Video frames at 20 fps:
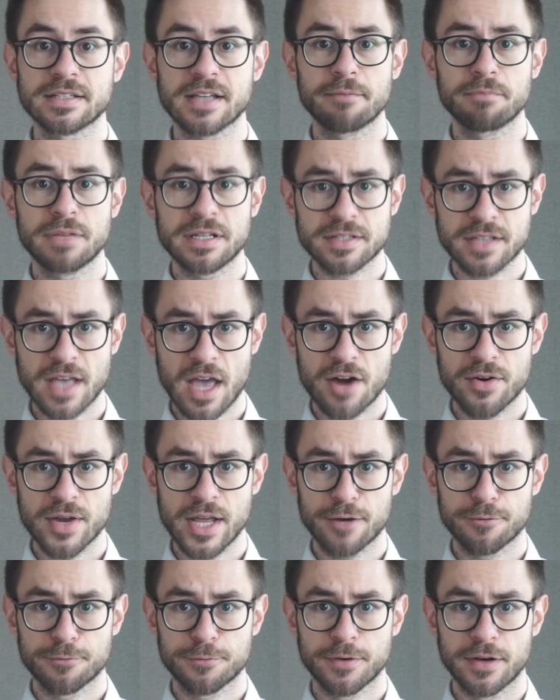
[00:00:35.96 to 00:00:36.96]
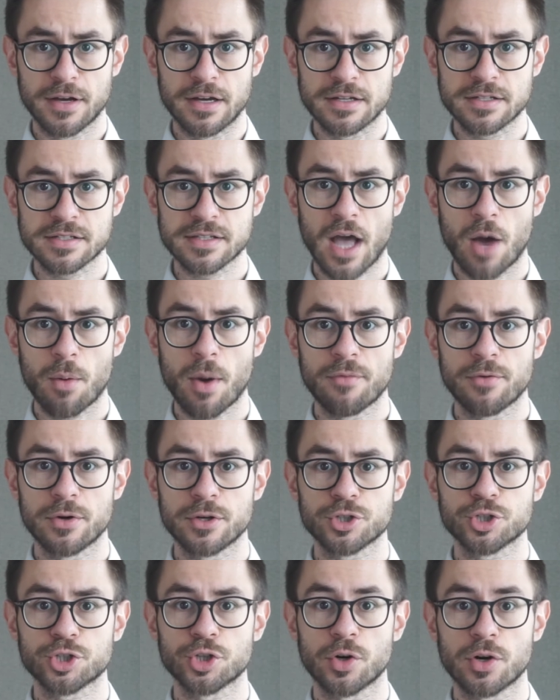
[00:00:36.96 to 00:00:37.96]
can be scary at first,
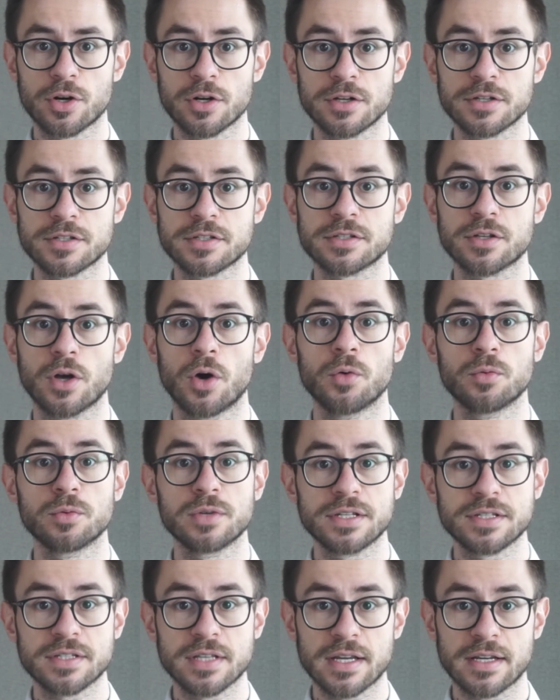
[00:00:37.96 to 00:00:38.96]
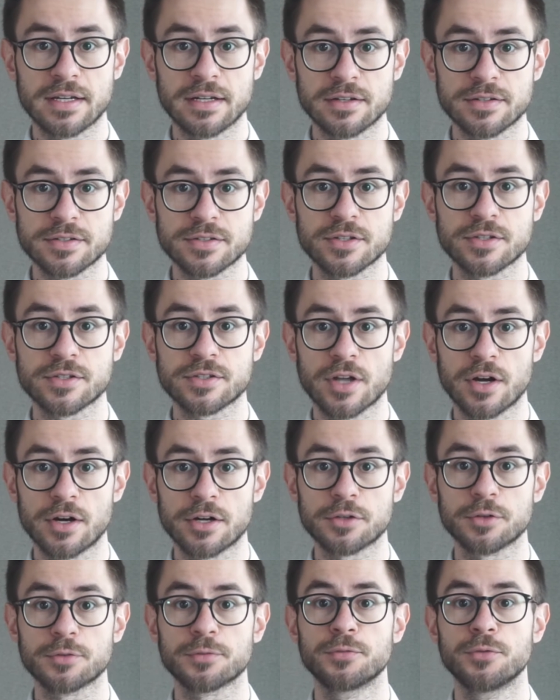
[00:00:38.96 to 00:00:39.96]
however, shock loss only signals the
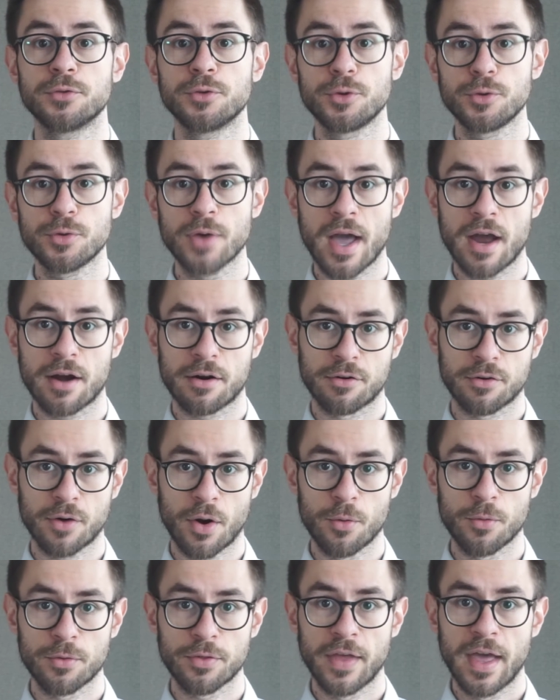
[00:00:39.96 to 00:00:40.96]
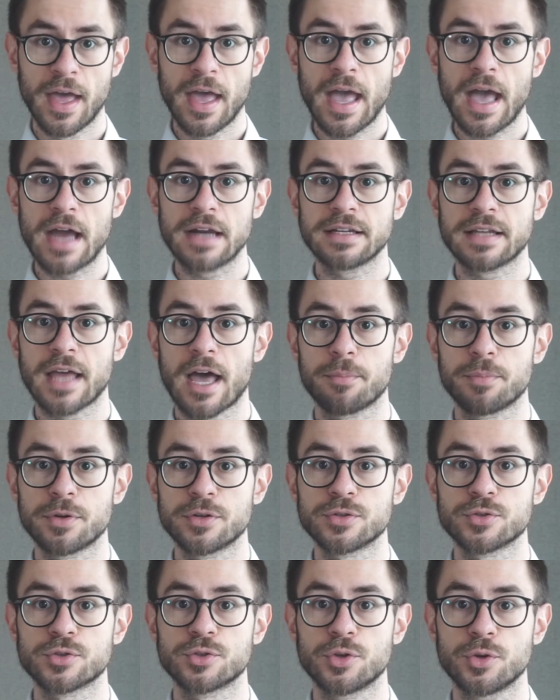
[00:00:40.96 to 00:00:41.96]
start of new hair growth and it
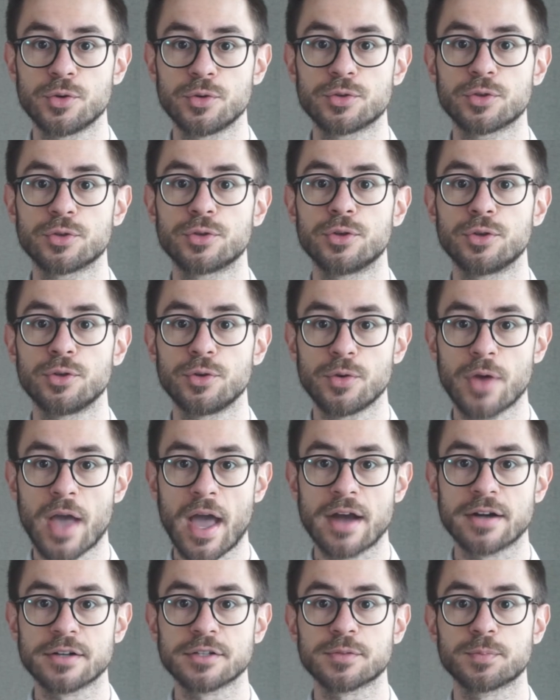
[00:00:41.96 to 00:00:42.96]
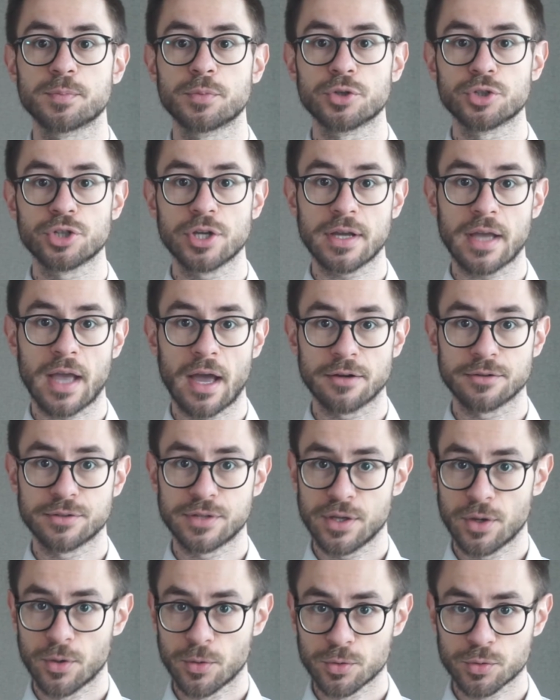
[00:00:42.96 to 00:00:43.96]
happens due to the new hairs pushing out
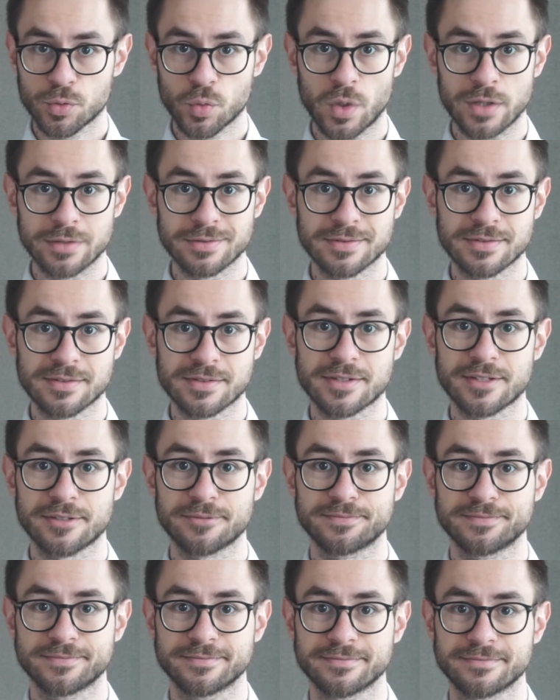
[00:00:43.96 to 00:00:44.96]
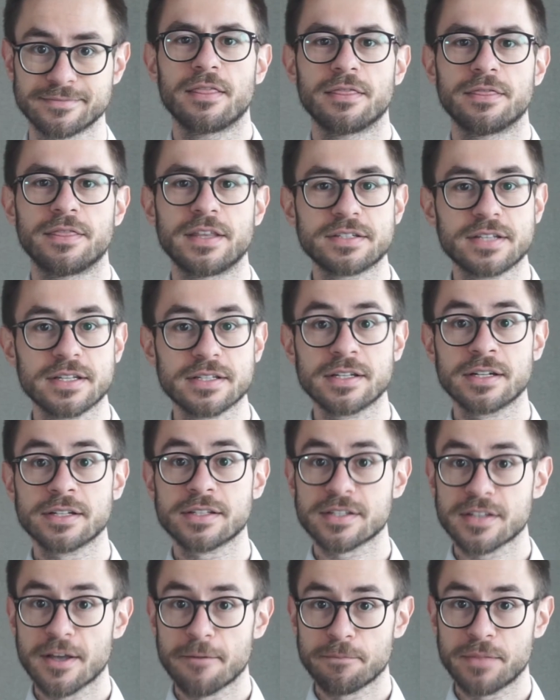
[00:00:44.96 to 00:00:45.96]
the old ones. This is not
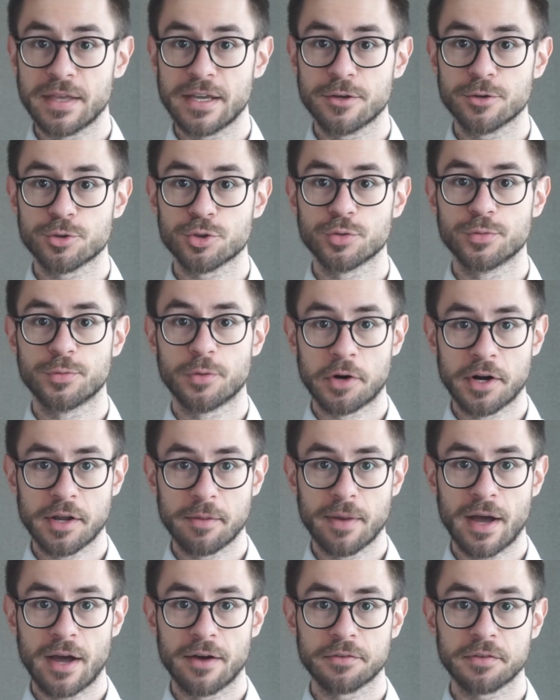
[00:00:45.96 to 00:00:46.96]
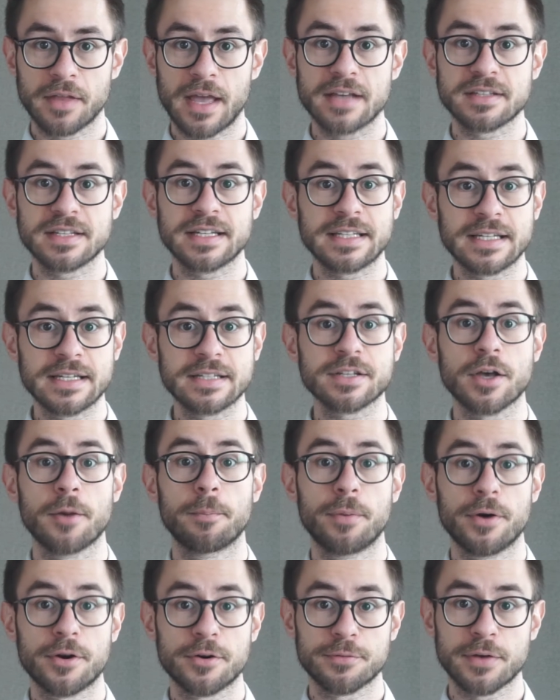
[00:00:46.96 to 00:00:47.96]
something you should worry about, as it is
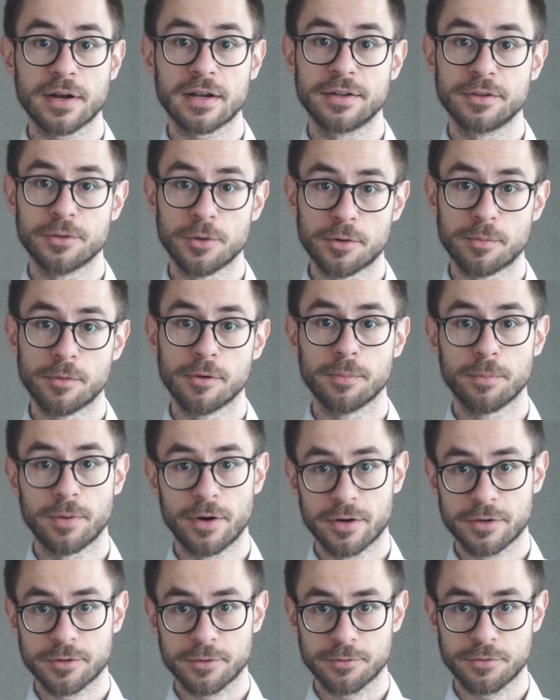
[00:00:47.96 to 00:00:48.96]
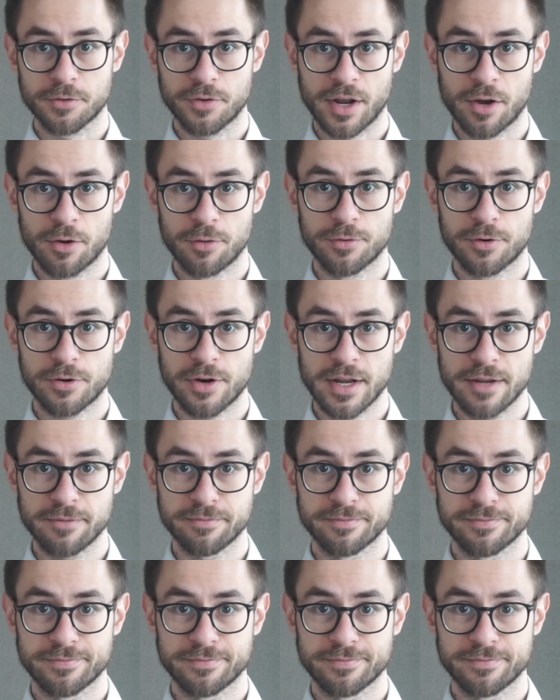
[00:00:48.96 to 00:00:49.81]
a perfectly normal part of recovery.